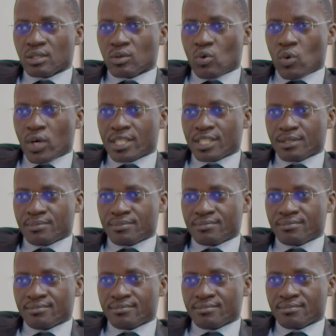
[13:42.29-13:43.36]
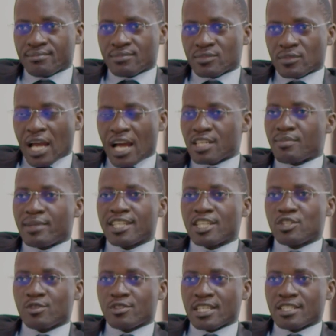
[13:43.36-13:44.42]

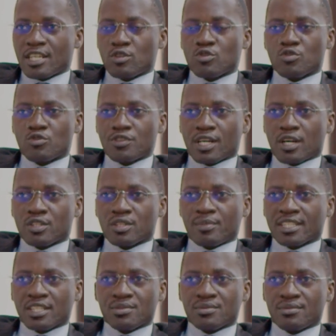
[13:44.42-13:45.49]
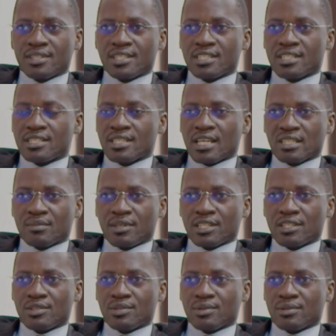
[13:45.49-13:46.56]
antimalarials, like the non-recalcitrant
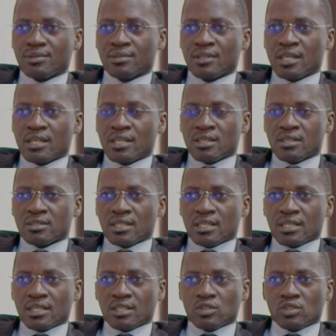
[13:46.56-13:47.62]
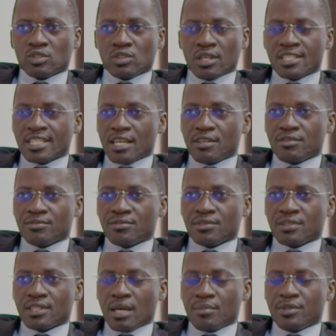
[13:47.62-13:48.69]
antimalarial, the HIV,
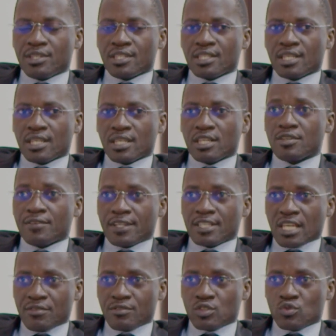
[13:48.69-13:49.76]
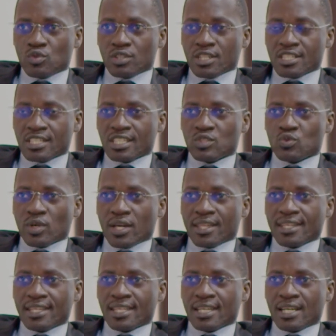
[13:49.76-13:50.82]
the HIV testing this were
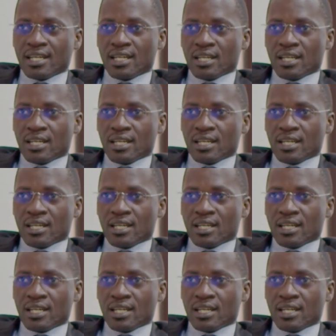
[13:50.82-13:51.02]
there,